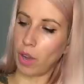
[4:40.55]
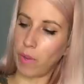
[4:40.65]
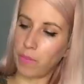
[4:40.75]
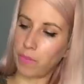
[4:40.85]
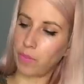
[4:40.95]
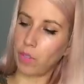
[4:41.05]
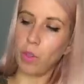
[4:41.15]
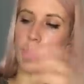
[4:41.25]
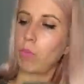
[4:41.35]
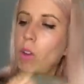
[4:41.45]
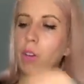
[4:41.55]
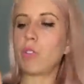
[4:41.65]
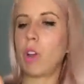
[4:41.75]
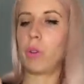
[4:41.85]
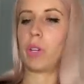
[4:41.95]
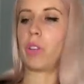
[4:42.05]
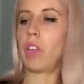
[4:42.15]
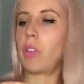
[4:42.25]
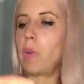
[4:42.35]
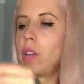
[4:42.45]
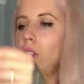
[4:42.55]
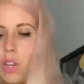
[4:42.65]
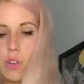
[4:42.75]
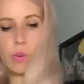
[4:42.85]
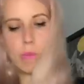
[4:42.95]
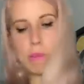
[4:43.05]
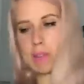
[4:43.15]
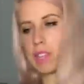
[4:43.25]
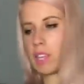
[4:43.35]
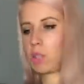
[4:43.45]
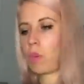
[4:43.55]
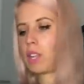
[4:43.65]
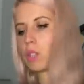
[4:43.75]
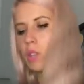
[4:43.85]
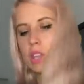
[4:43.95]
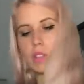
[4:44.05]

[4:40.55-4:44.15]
Okay, you can, why don't you try holding it the other way? Can you do it maybe this way so